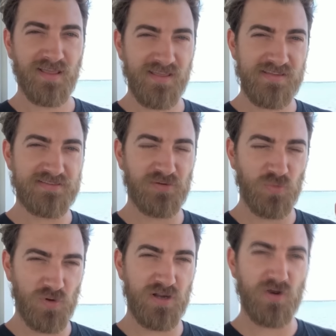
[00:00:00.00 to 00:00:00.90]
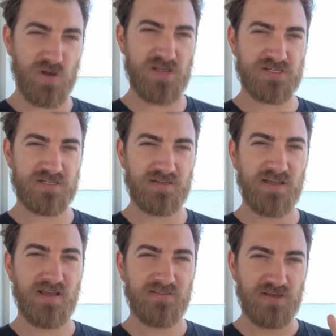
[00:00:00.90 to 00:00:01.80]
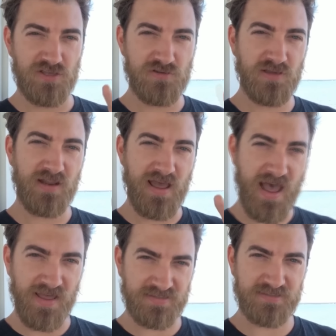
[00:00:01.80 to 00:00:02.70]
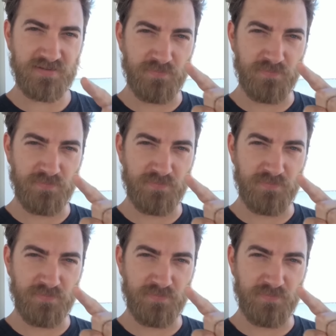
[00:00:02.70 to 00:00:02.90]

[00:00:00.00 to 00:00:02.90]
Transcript: is the one question that you get asked